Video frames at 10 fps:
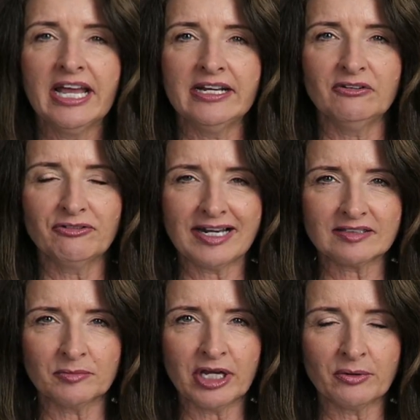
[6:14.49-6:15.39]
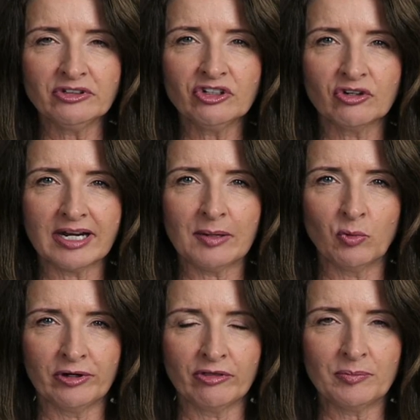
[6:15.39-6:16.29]
And in fact, I'm going to grab
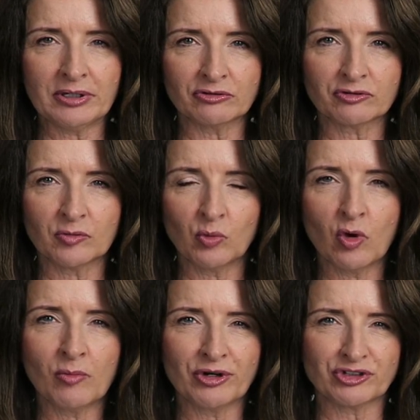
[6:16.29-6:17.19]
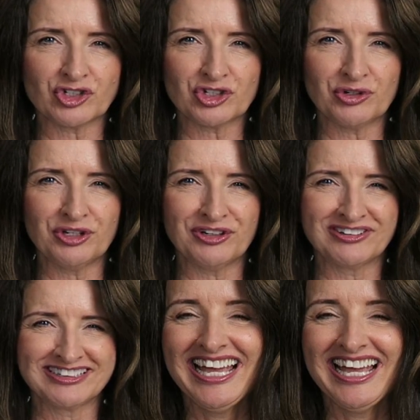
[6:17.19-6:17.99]
one of the belts from Walmart to show you.